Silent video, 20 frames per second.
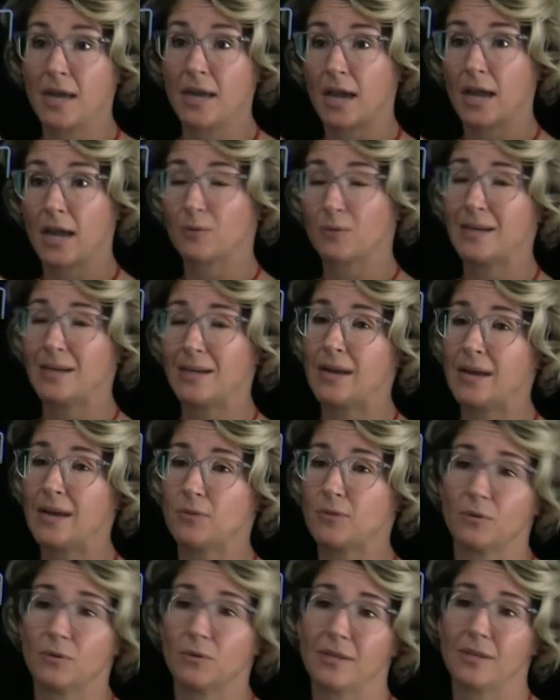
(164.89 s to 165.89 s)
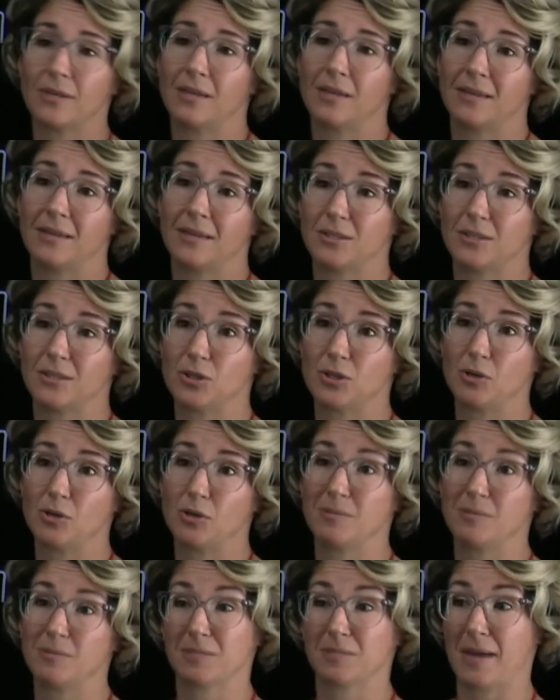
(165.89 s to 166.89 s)
And right now the only thing that's
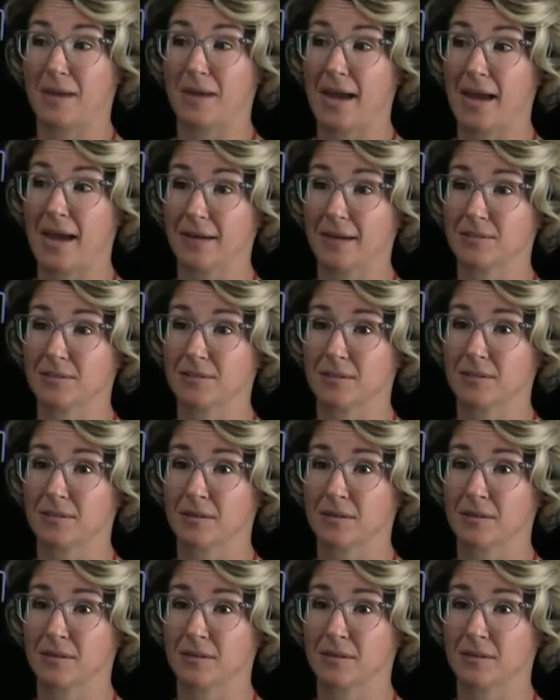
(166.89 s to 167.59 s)
cubed is my x.